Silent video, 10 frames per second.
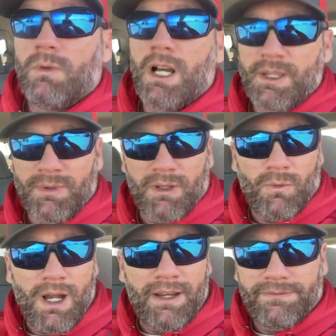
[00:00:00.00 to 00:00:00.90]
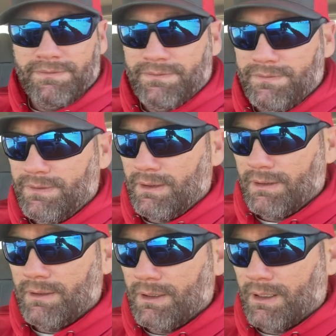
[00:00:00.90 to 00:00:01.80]
husband and wife
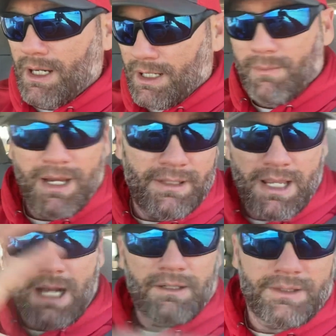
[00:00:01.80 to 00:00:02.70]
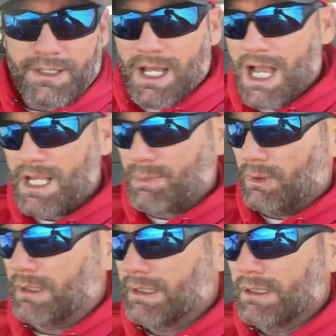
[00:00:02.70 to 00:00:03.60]
are kind of the main doctors at the
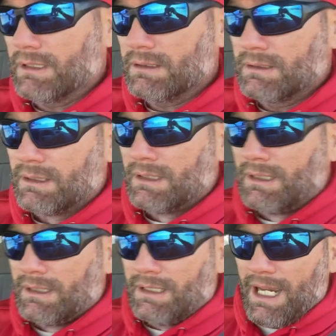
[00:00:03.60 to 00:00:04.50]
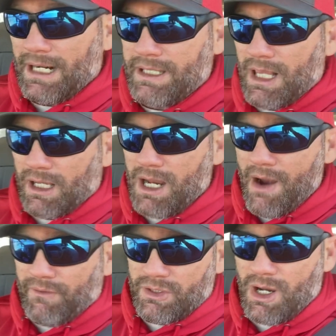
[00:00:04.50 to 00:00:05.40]
hospital here. And I had a
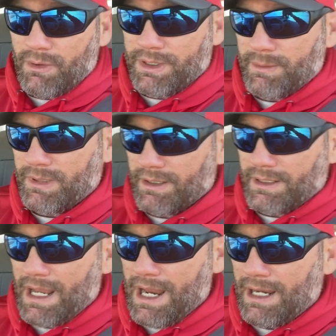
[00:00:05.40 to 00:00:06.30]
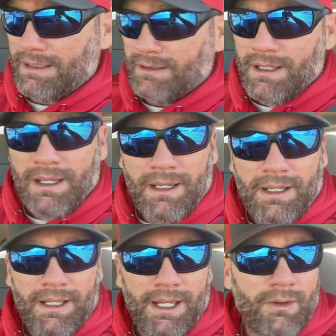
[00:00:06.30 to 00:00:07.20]
teleconference call with him the other day,
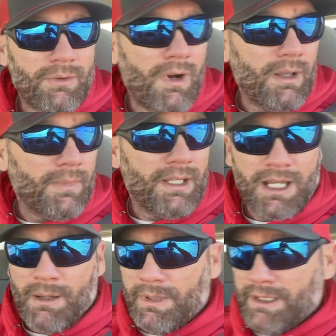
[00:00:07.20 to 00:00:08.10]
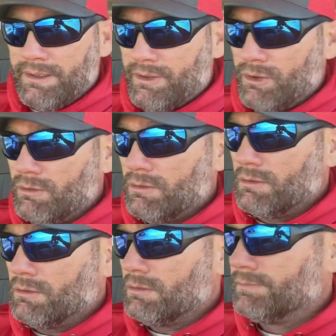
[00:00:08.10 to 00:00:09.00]
and he was wanting me to come in
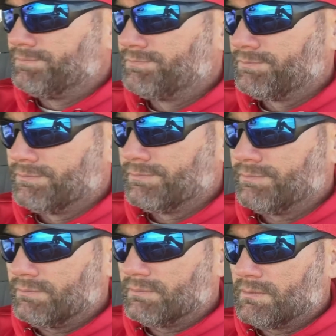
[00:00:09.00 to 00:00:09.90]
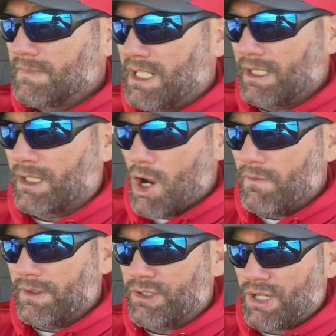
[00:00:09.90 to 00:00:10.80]
to get a
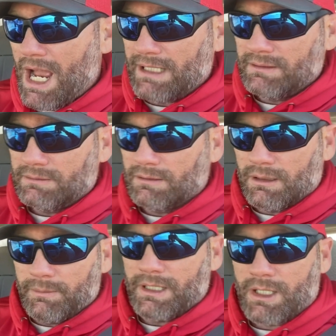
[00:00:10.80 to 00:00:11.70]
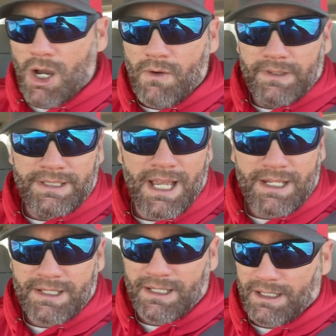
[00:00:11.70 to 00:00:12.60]
COVID shot, or a COVID
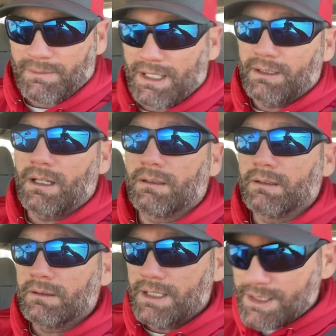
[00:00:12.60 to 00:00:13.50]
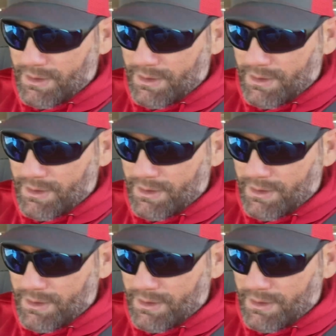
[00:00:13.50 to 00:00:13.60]
test. And I'm like, no, dude, this is